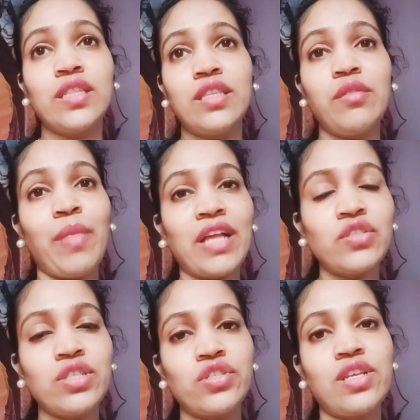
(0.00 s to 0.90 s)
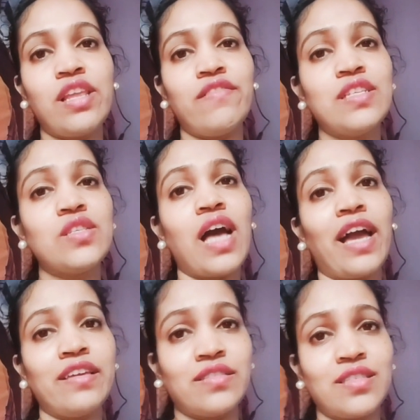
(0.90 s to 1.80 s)
the imagination level is
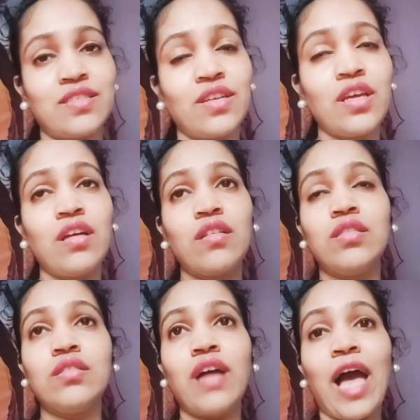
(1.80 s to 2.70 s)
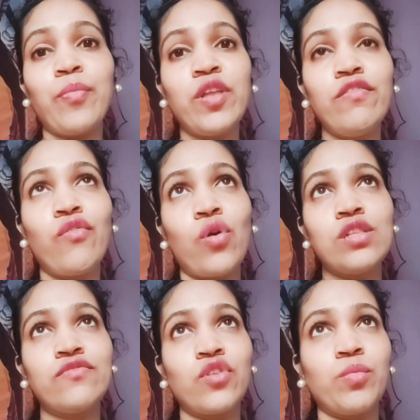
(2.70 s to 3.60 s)
highest. The apple falls
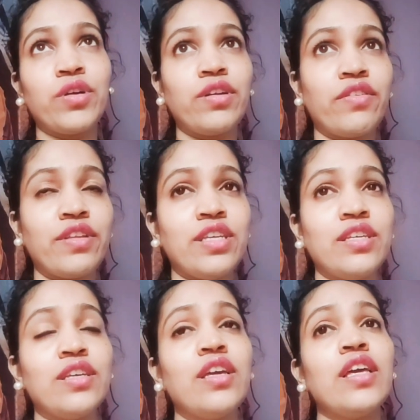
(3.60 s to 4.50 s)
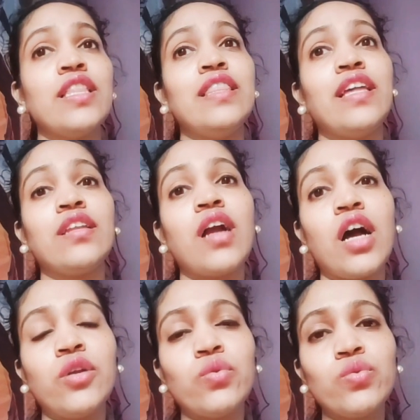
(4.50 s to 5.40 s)
from a tree, then
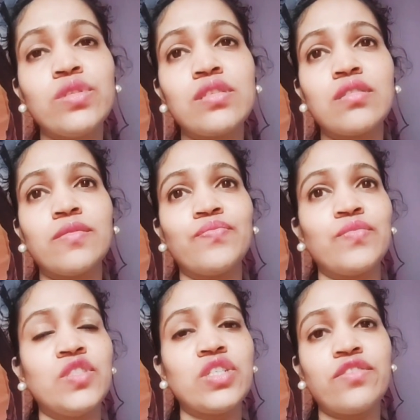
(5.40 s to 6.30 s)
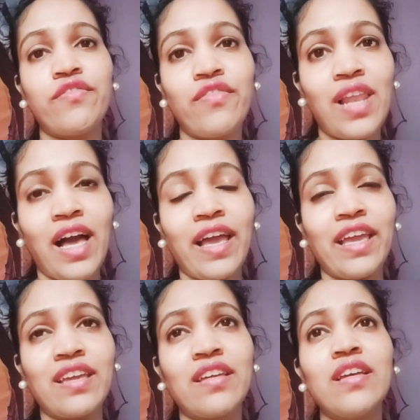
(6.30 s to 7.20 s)
cartoons just
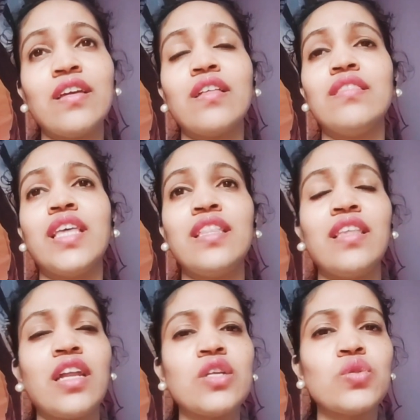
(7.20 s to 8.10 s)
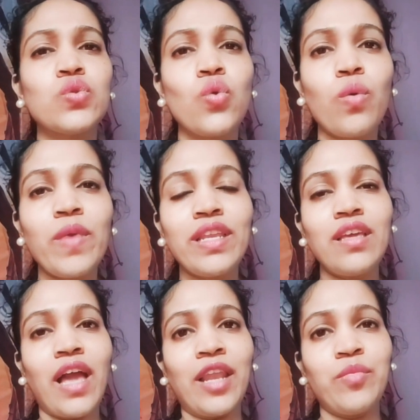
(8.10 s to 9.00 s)
fly. Then there are so many
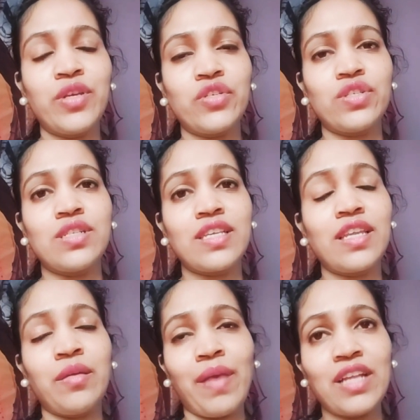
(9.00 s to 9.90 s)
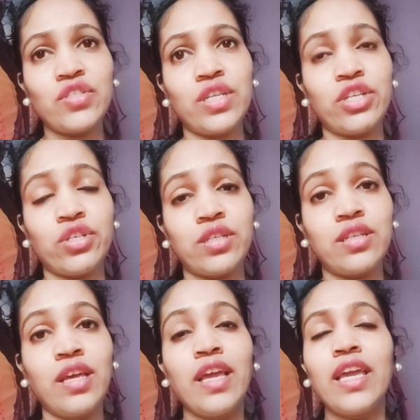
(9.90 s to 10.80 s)
animations and imagination
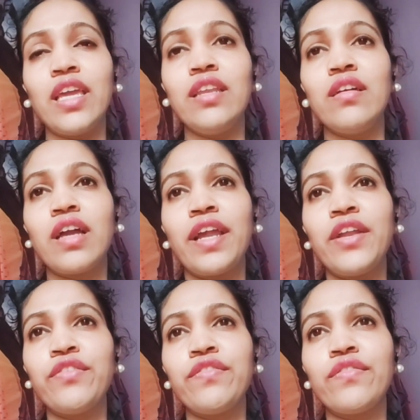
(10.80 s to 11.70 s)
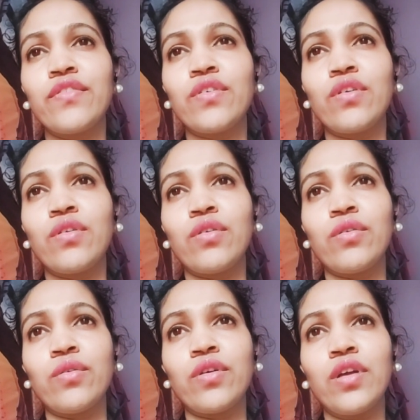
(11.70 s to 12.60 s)
in a kind of
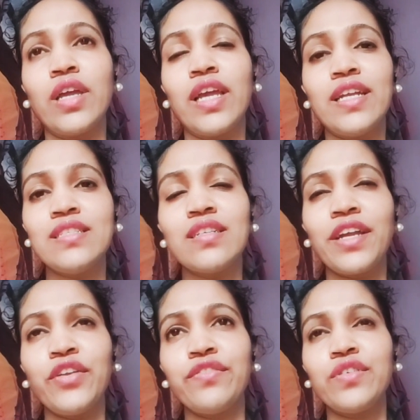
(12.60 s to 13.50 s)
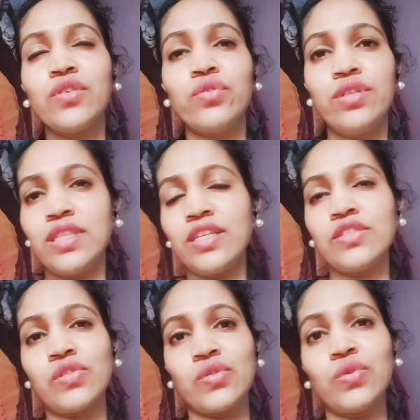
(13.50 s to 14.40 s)
it is a kind of a good thing
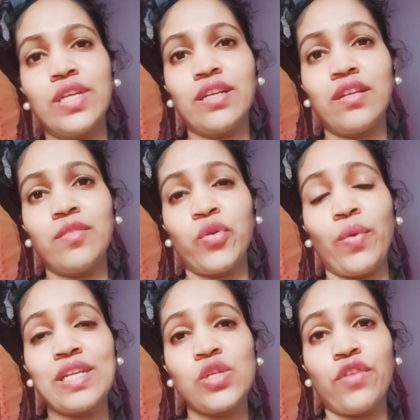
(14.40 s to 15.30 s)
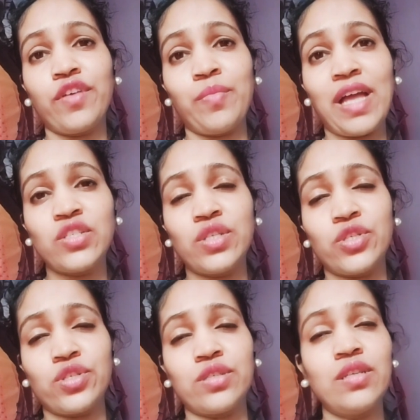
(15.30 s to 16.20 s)
also, that it provides a lot of
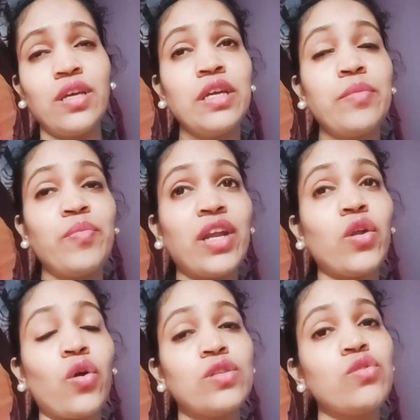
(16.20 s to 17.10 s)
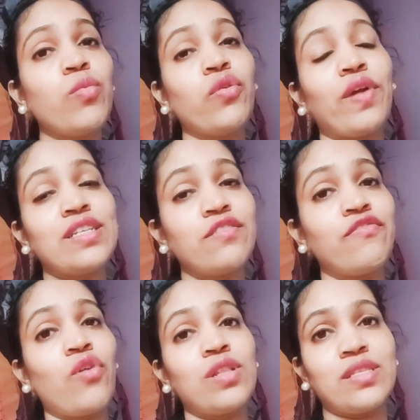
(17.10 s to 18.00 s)
imagination, but it also provides a
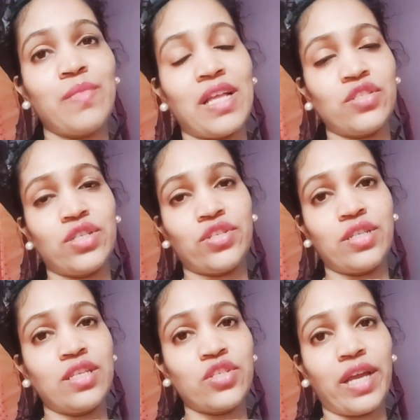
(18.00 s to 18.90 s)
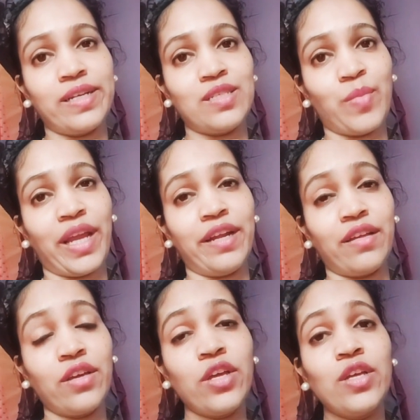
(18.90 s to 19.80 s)
false imagination in the child's mind.
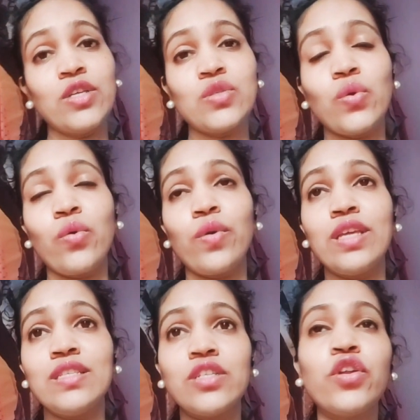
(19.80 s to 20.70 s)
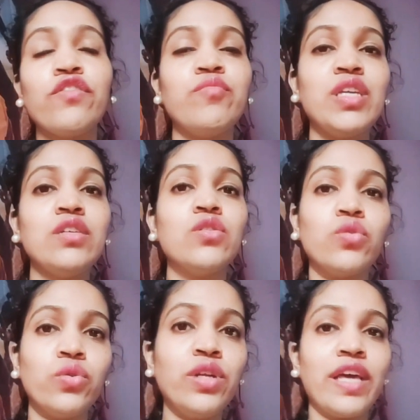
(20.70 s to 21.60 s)
So instead of being a
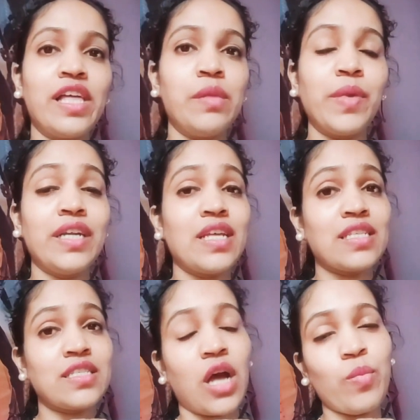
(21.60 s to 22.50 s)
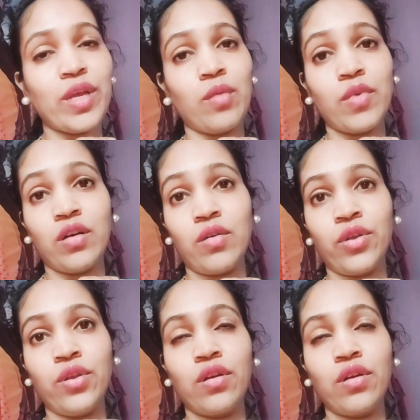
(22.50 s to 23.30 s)
good help, it has now become a